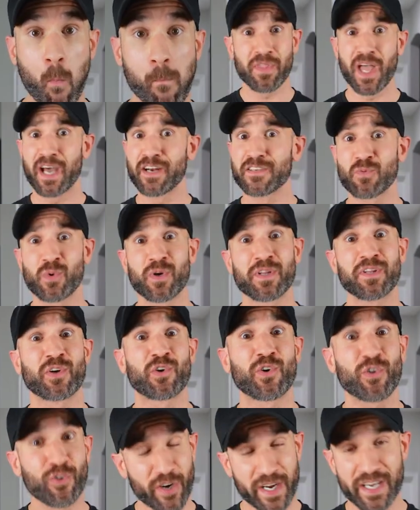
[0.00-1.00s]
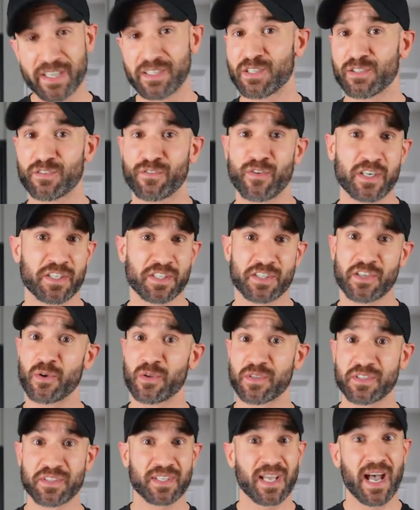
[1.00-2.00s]
That is one of the craziest French
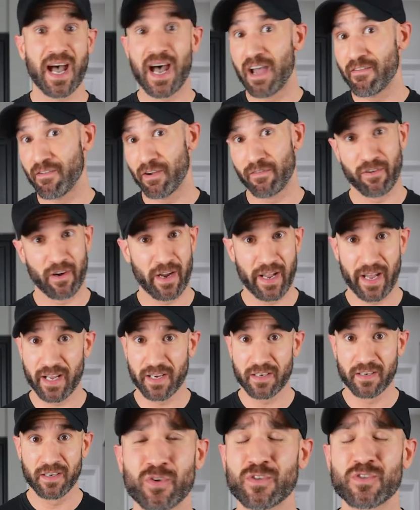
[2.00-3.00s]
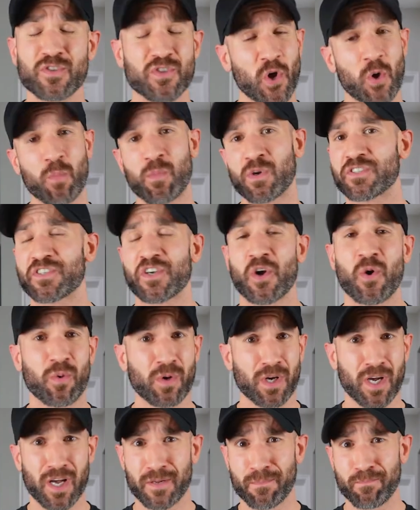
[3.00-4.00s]
toasts I've ever had. There's so much
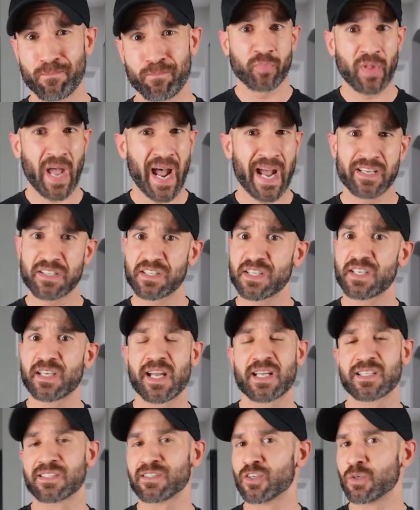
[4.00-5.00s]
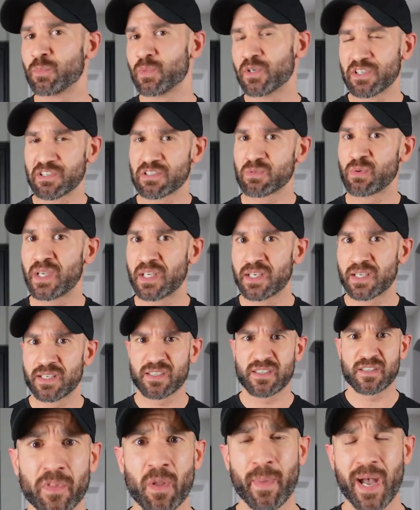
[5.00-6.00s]
going on. The icing has a little bit of
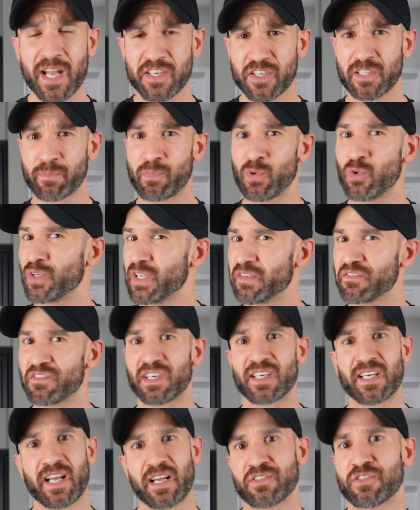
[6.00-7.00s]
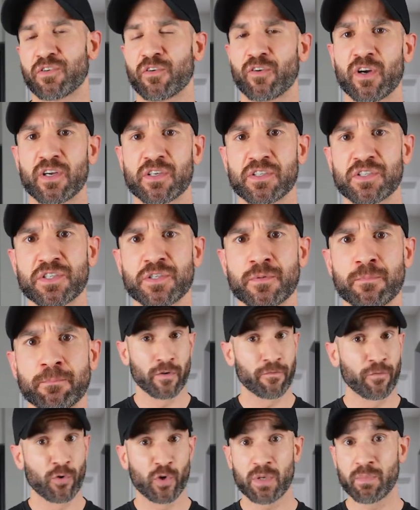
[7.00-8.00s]
sweetness. The magic spoon gives it a nice crunch. The
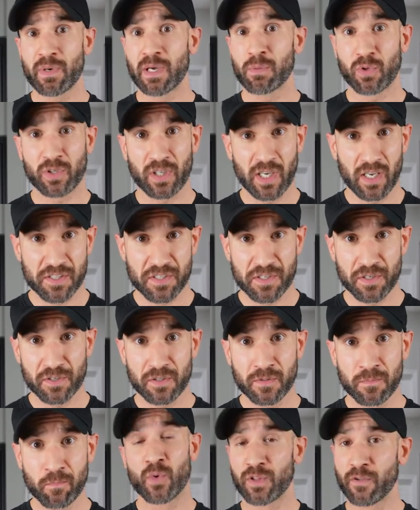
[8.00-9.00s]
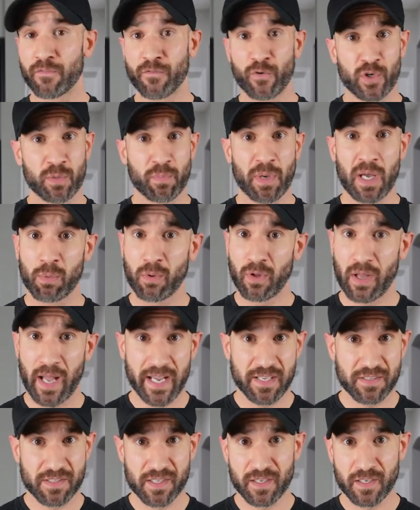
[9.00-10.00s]
fruity pebble custard with the fruity pebble
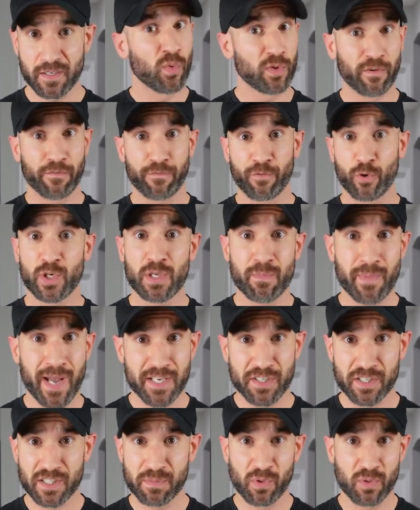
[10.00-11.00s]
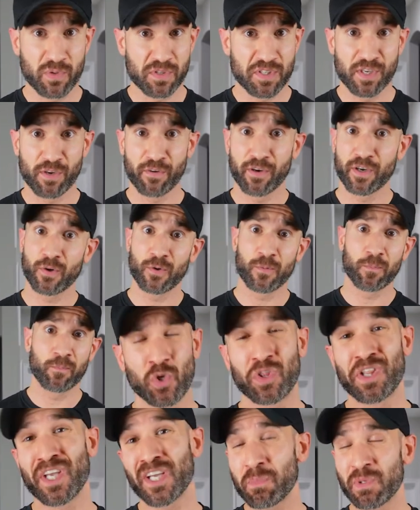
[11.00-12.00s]
icing with the fruity magic spoon cereal.
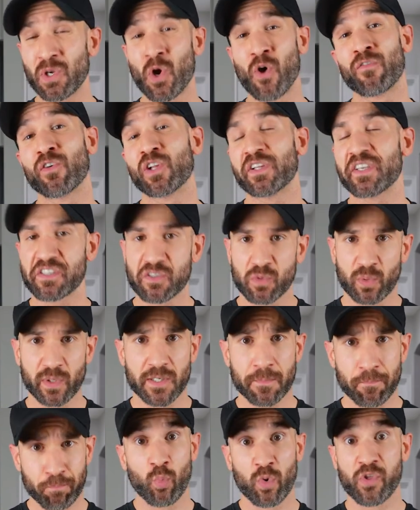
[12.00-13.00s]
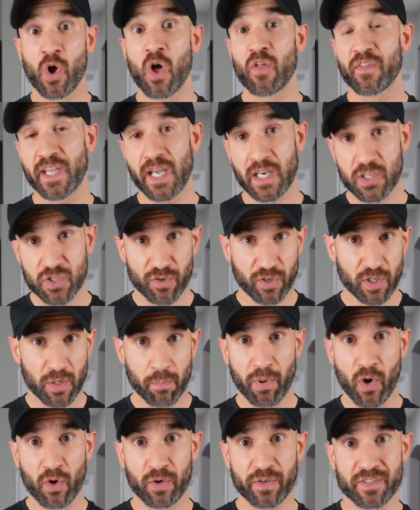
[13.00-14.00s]
You'd think it'd be overly sweet with all the extra
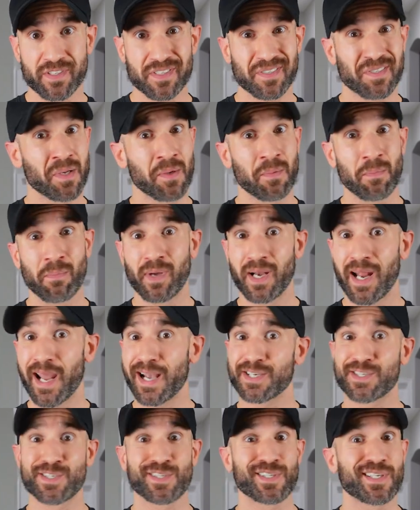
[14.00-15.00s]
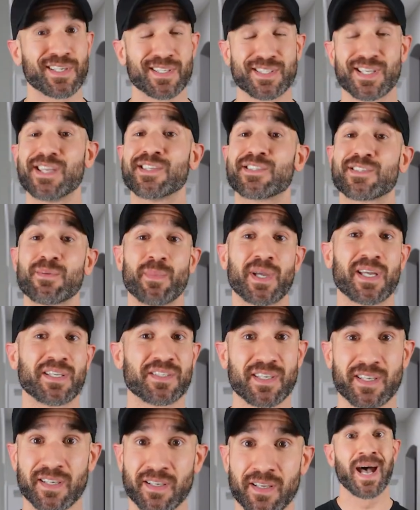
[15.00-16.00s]
components, but actually it tastes
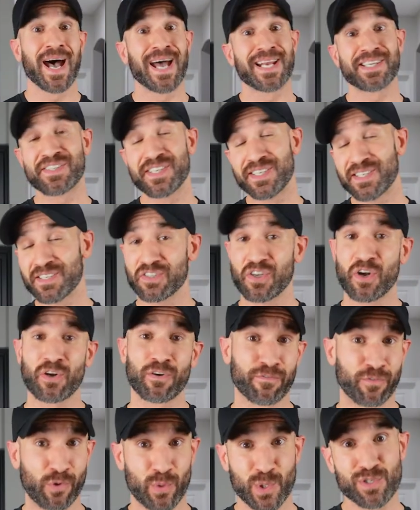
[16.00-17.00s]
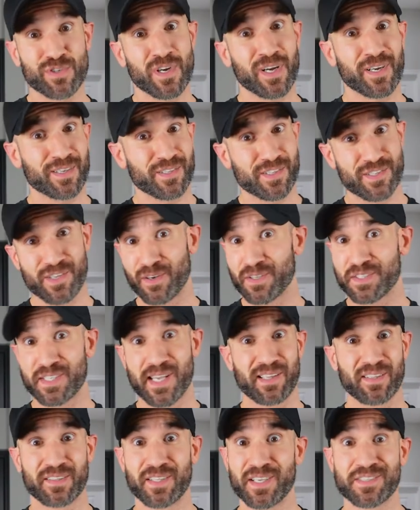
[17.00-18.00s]
amazing. I just need to start a food truck and start
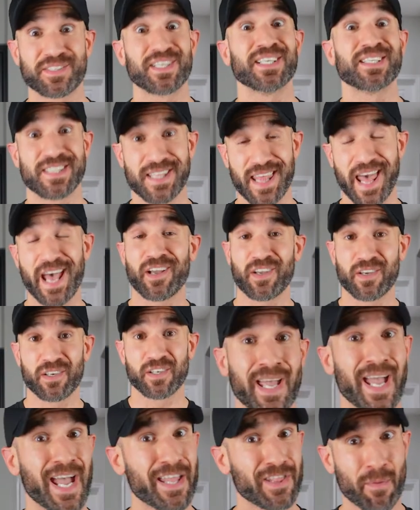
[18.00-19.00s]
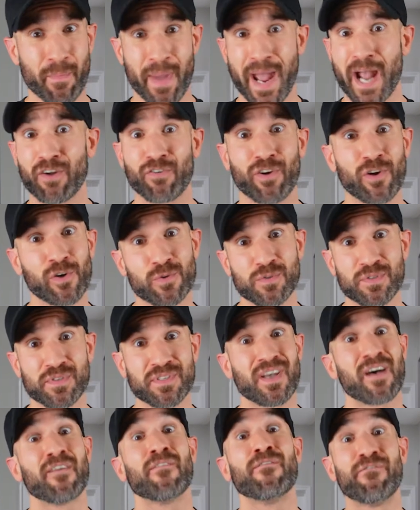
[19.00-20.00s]
selling this. It's that good. And the macros,
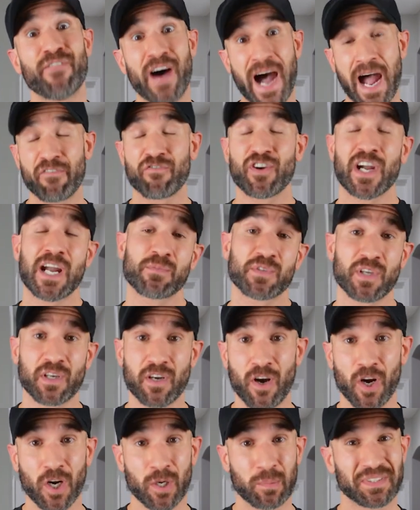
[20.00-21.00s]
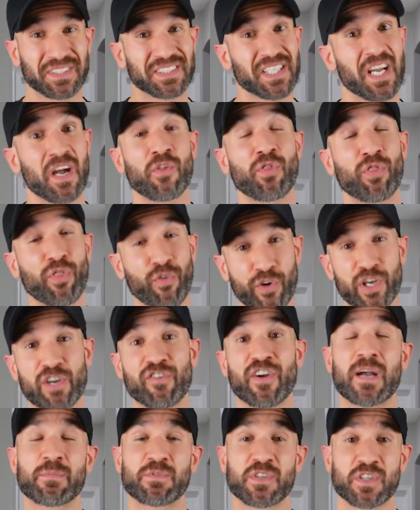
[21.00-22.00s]
five grams of carbs, three
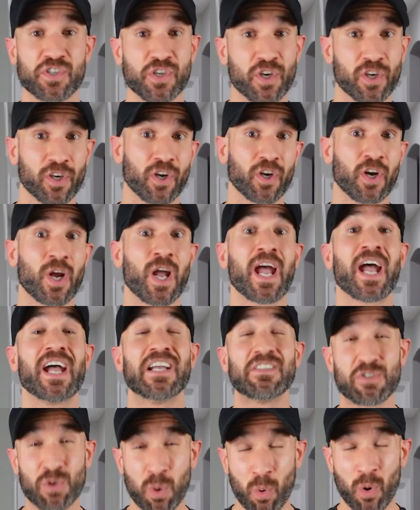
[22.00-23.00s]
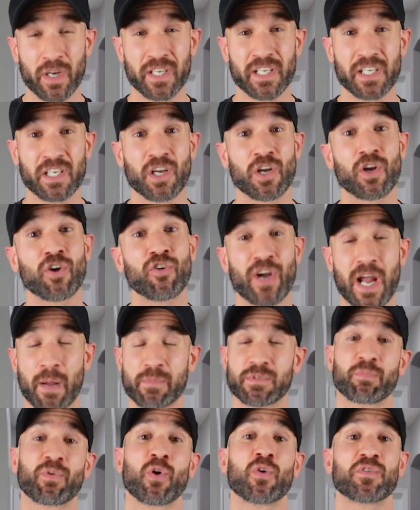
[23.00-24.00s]
grams of sugar, and 20
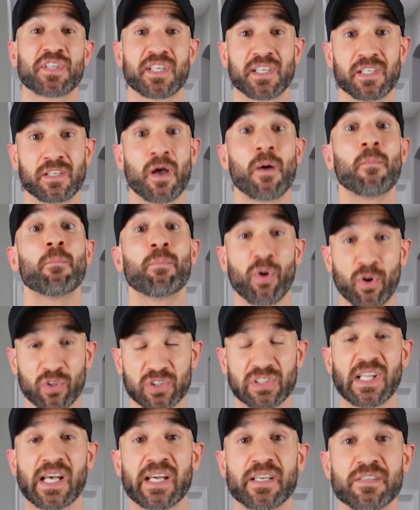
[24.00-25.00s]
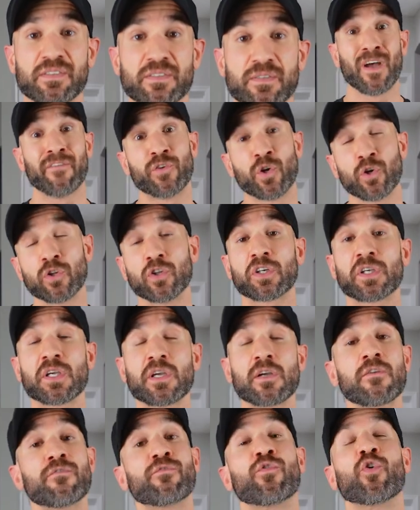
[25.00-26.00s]
grams of protein per slice. If you're
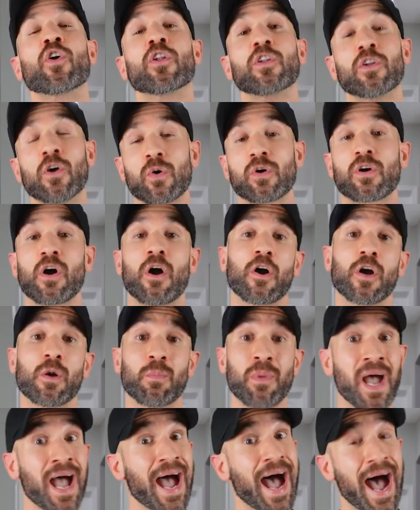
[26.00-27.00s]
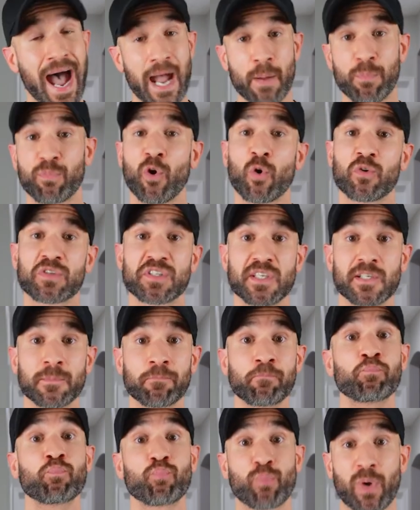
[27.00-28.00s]
looking for a low carb, high
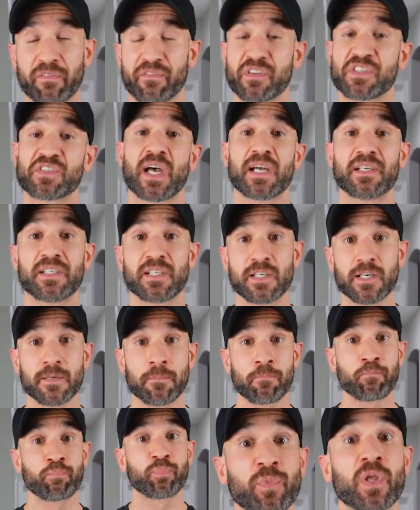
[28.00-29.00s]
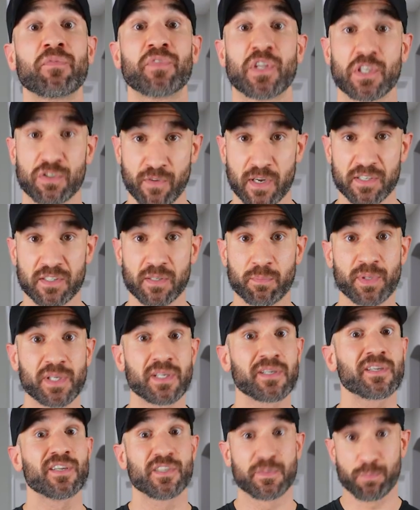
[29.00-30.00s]
protein breakfast idea, this
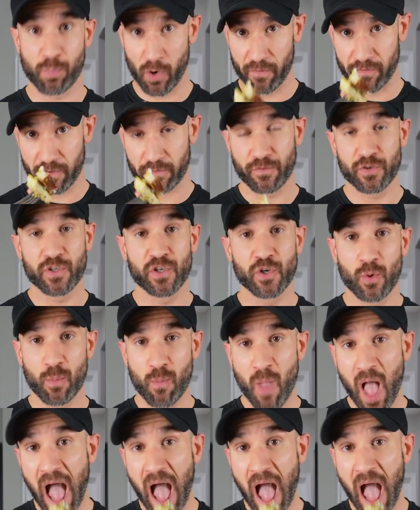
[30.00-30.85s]
recipe is perfect for you.